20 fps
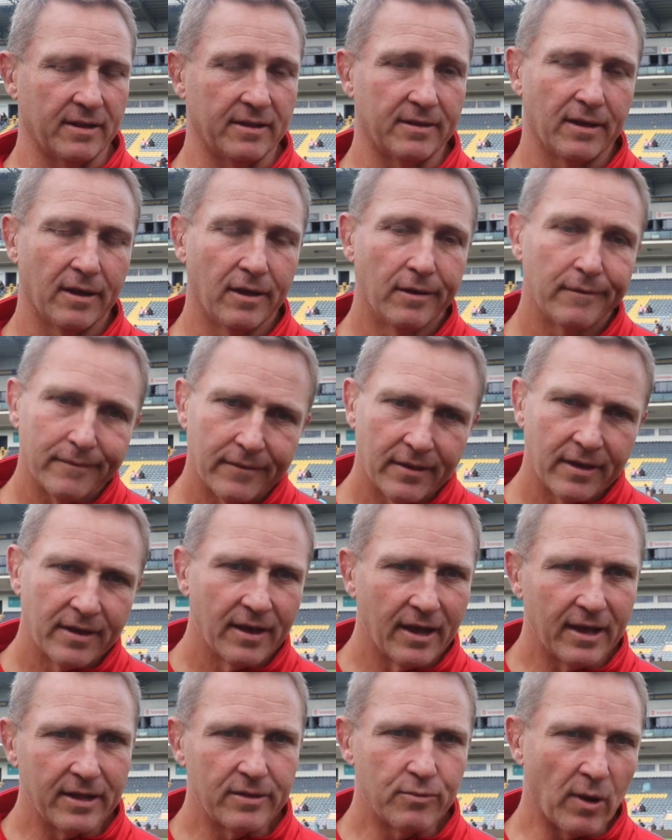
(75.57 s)

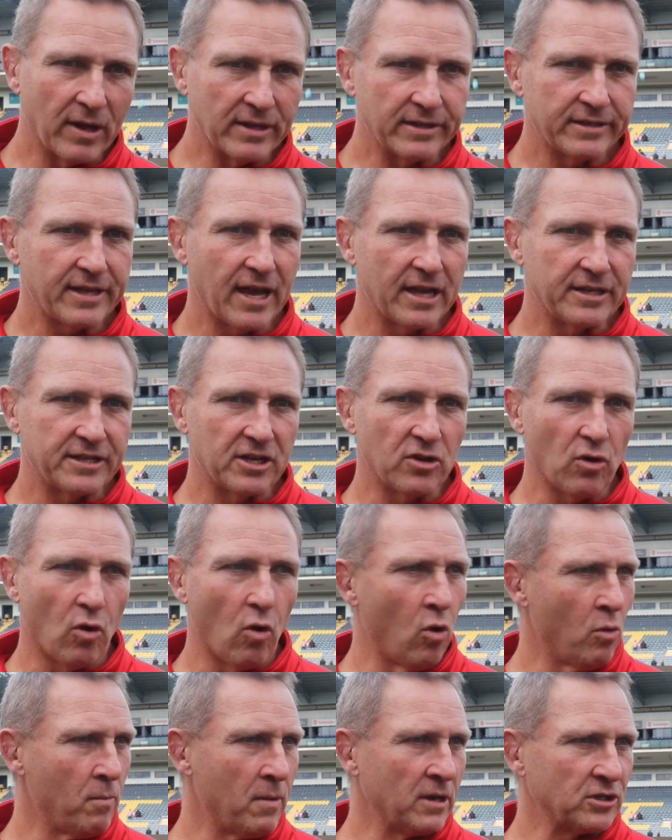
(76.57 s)
At one stage it
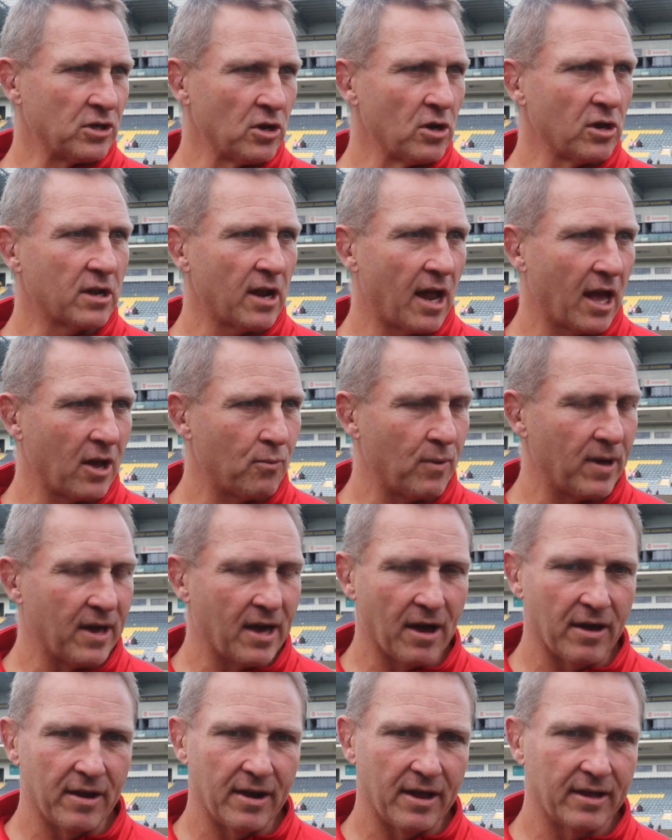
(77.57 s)
almost looked like we're
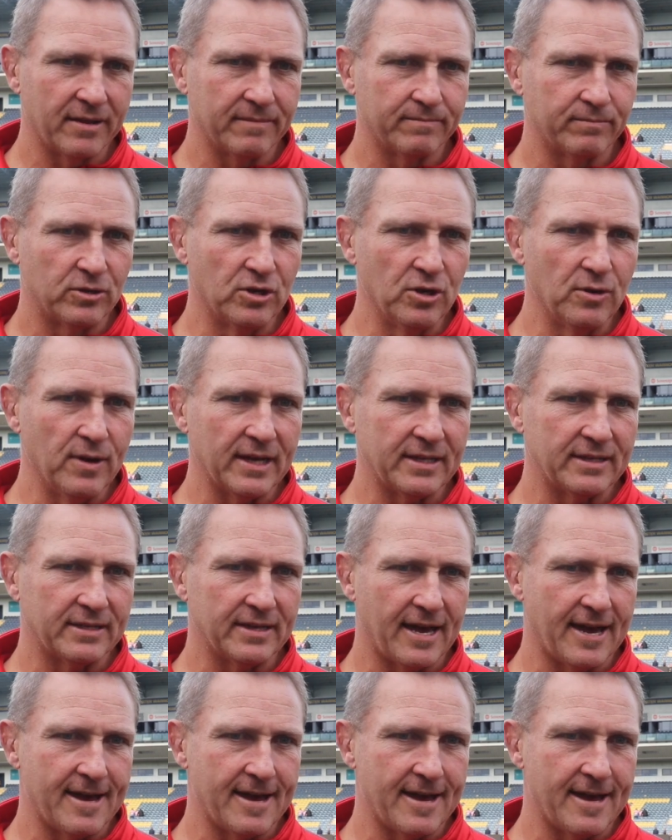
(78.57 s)
going to do it,